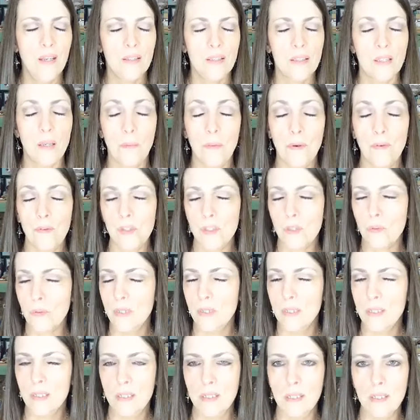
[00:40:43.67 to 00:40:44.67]
Some of us
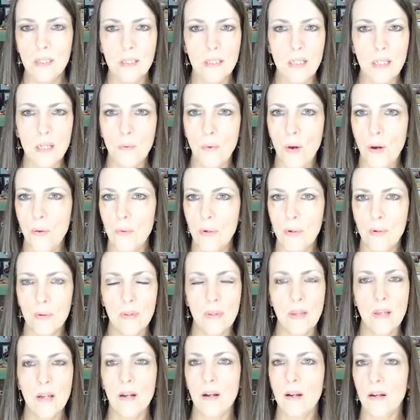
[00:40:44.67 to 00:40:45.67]
went to Disney while we were
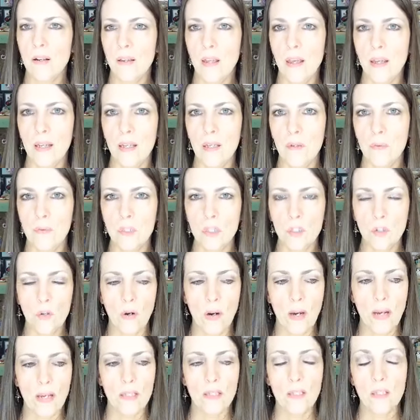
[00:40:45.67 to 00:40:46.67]
there. Like, it was
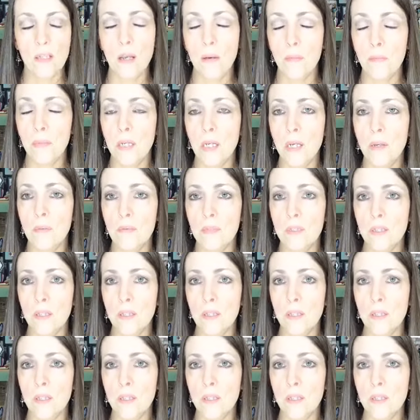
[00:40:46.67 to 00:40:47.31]
great. Stampin' Up!